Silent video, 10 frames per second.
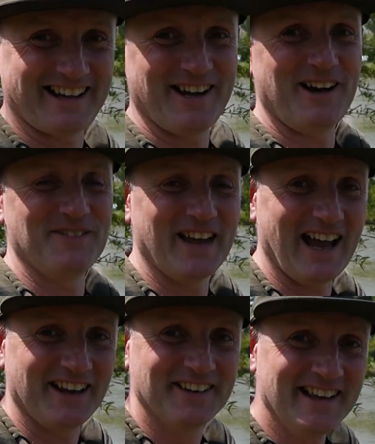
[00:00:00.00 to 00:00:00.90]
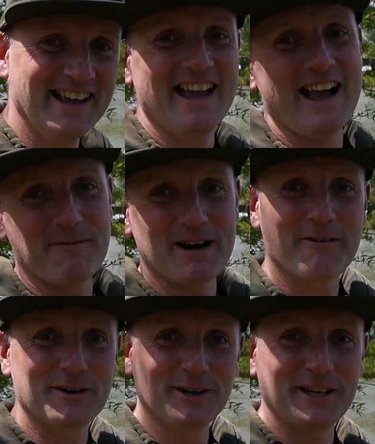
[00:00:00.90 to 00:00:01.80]
Calm down, and we'll
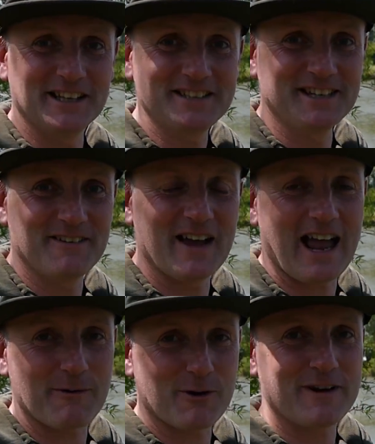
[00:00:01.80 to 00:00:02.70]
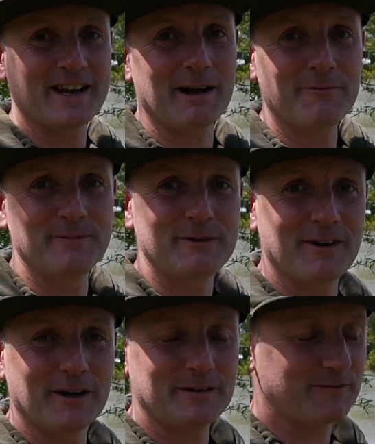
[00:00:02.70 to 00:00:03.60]
have a look at how I rig up for me
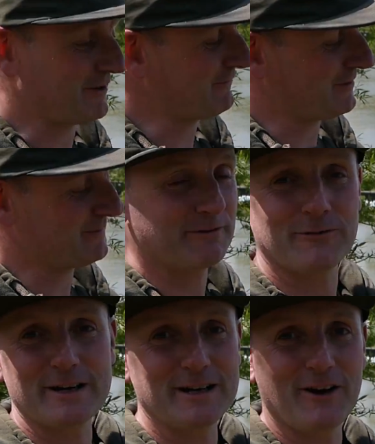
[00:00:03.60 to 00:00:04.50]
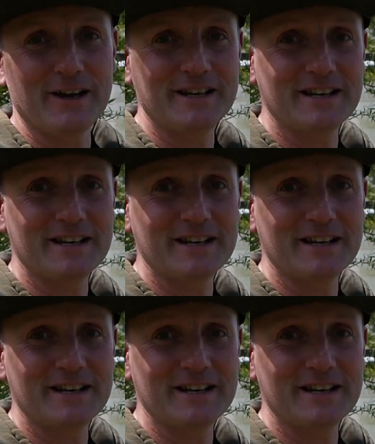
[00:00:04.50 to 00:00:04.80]
for me free line,